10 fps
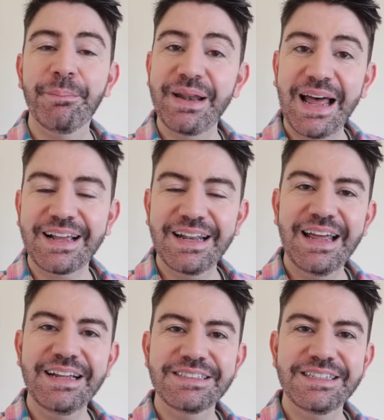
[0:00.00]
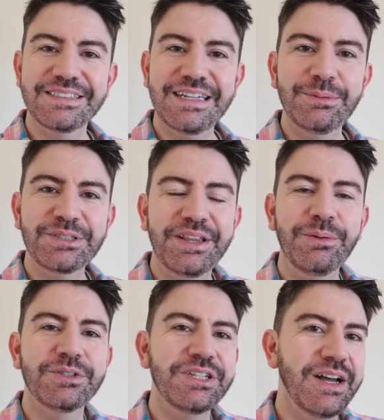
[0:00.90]
black legs instead, which I think
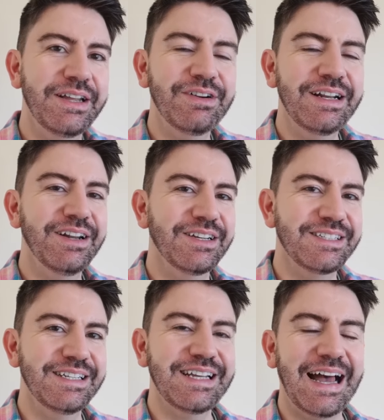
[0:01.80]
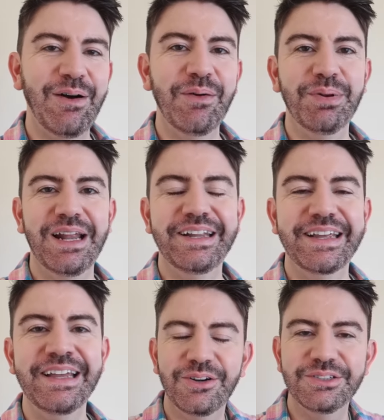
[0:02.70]
will tie in really nicely to how I'm
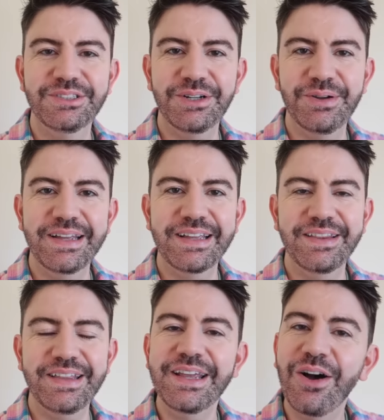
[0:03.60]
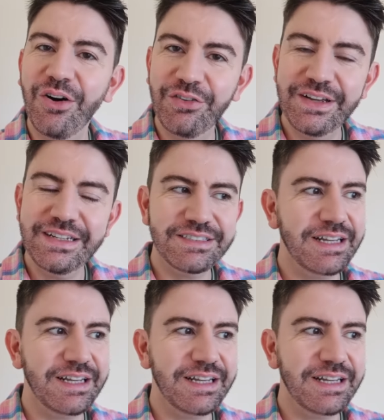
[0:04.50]
planning on doing the office.